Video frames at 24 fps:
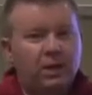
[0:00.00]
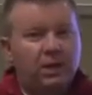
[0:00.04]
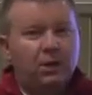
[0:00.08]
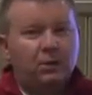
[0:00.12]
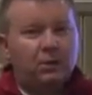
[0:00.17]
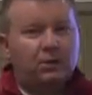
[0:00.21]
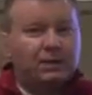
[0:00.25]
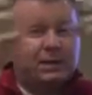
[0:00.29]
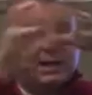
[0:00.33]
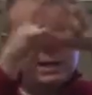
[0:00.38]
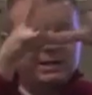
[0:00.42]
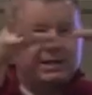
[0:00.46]

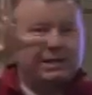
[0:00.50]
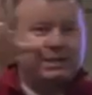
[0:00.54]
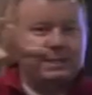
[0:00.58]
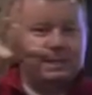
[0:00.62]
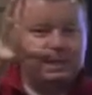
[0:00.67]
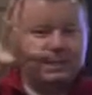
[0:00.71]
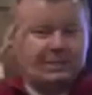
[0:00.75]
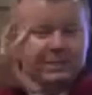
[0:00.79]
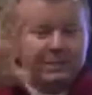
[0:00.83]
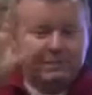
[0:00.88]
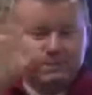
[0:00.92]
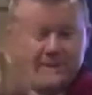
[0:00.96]
we take the
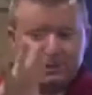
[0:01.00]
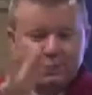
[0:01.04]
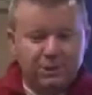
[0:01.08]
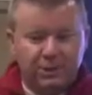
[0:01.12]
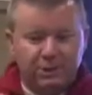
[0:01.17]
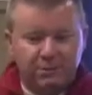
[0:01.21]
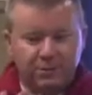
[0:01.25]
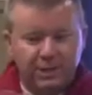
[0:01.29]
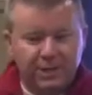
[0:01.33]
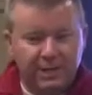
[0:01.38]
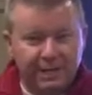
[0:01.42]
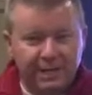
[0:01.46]
system and
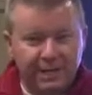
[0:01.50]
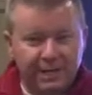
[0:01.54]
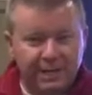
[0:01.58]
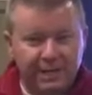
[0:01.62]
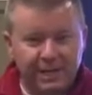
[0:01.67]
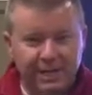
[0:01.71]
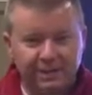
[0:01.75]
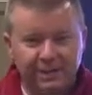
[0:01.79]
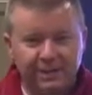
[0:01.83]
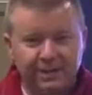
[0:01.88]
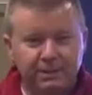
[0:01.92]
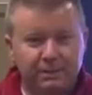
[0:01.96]
start breaking it
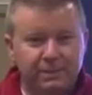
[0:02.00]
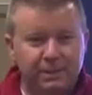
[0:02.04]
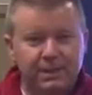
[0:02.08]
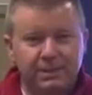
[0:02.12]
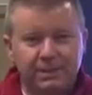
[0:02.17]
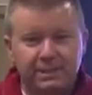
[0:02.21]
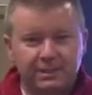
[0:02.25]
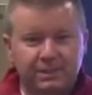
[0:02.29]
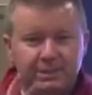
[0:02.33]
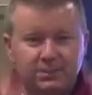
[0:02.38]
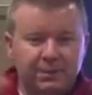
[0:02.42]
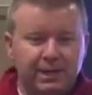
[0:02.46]
down into
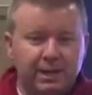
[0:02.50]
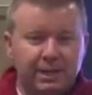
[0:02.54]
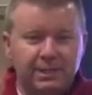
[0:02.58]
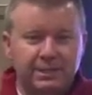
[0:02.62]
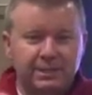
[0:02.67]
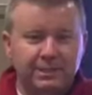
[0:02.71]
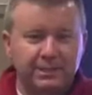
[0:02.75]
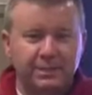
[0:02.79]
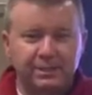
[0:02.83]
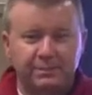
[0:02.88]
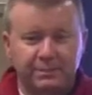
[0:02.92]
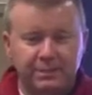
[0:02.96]
pieces, right? And
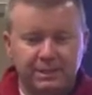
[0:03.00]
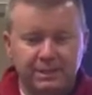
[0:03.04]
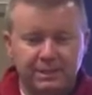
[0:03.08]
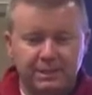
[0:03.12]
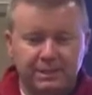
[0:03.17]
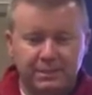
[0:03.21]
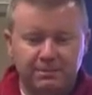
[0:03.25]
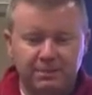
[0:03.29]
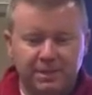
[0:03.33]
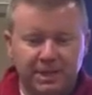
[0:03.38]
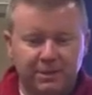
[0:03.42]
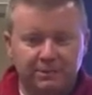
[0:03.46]
the
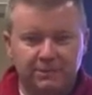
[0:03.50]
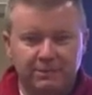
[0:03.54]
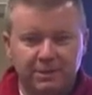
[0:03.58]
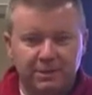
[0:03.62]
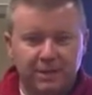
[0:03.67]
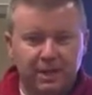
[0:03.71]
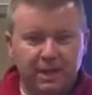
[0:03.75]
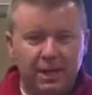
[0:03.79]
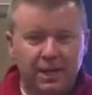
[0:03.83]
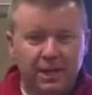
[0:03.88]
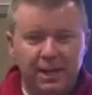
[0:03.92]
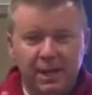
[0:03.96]
subsystems
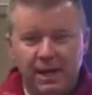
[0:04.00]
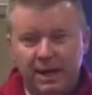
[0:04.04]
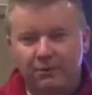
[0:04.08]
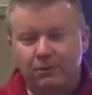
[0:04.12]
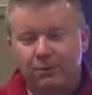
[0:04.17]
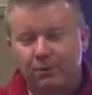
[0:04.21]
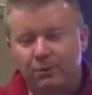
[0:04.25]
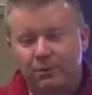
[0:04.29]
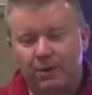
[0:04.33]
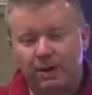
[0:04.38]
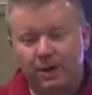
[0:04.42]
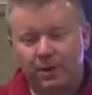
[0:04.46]
have
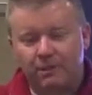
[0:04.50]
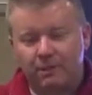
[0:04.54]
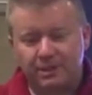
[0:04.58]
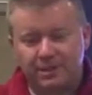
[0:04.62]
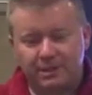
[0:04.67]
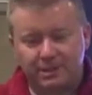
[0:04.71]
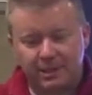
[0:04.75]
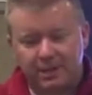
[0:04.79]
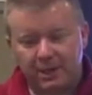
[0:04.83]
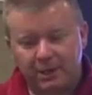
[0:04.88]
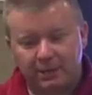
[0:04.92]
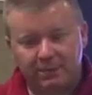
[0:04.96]

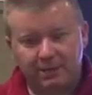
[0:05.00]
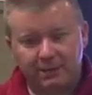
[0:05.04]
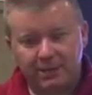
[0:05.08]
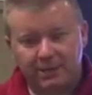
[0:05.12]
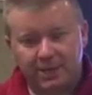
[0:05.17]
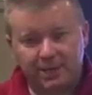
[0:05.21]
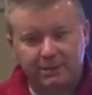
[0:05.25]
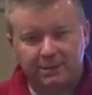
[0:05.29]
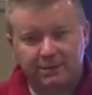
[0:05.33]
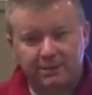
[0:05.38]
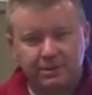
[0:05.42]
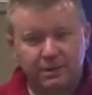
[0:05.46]
requirements, the elements
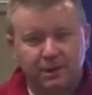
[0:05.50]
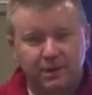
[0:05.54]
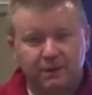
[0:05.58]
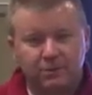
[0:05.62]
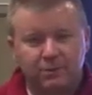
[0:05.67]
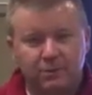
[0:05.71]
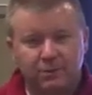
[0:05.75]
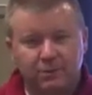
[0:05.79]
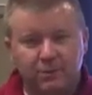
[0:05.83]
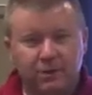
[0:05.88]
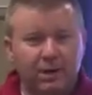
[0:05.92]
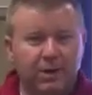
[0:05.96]

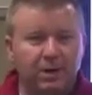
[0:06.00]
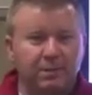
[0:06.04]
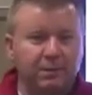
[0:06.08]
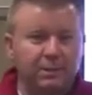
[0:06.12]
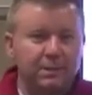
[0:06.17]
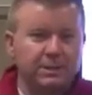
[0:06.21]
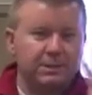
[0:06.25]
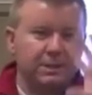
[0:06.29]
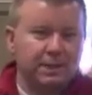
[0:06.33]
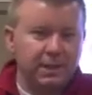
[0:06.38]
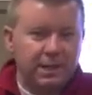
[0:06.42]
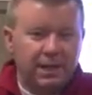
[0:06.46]
have
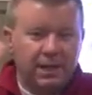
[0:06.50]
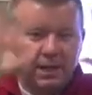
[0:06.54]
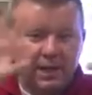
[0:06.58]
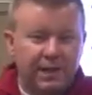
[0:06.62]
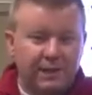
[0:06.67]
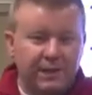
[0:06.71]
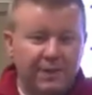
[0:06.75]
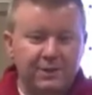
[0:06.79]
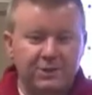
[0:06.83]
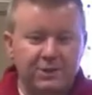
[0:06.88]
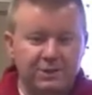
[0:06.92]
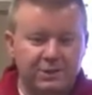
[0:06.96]
requirements,
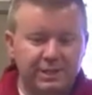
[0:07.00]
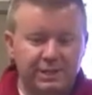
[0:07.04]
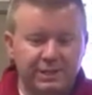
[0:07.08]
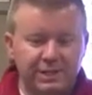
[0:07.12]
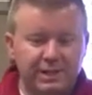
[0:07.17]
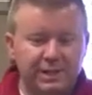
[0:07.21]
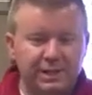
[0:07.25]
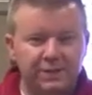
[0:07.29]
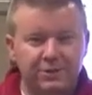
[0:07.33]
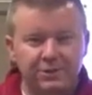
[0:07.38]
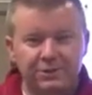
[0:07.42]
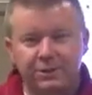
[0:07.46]
and that just
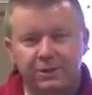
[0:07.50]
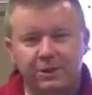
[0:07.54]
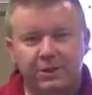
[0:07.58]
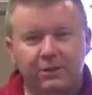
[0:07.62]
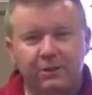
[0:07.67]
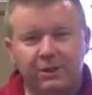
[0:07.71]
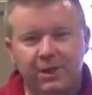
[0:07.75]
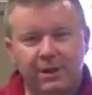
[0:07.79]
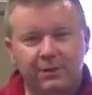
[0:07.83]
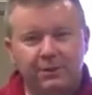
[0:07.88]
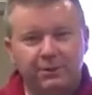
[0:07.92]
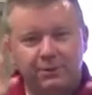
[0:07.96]
continues to
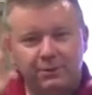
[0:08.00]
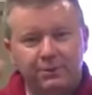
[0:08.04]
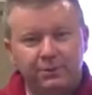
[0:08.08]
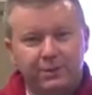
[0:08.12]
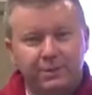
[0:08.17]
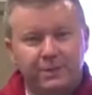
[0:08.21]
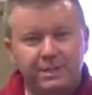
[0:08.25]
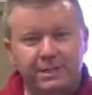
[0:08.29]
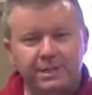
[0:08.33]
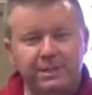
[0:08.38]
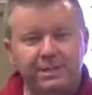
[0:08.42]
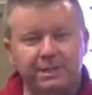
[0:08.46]
go down through
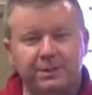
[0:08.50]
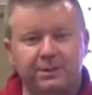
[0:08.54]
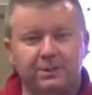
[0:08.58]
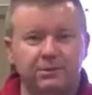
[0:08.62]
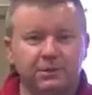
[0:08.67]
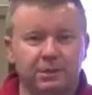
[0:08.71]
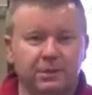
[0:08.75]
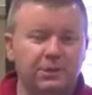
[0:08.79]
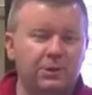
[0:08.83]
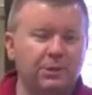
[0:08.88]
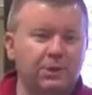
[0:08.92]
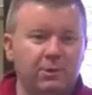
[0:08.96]
the
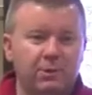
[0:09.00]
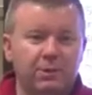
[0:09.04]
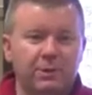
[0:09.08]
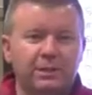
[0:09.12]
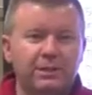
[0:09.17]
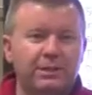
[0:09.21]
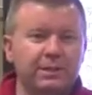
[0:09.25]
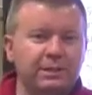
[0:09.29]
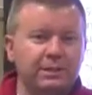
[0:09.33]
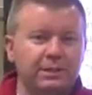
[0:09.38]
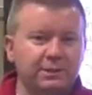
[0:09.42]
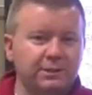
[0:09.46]
details, and you go
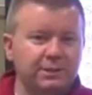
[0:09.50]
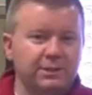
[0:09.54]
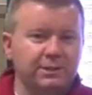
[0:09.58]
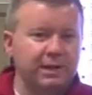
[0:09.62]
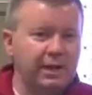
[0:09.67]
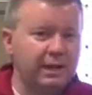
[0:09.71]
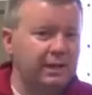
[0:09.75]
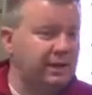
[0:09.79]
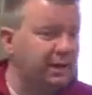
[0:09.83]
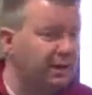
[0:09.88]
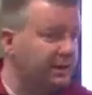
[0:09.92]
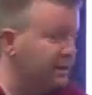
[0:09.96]
into detailed
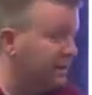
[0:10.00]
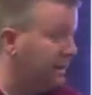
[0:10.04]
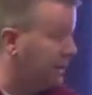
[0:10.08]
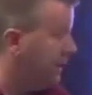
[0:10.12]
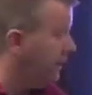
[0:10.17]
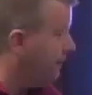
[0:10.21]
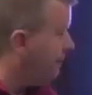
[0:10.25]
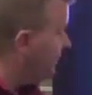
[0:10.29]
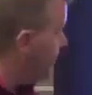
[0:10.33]
design like that,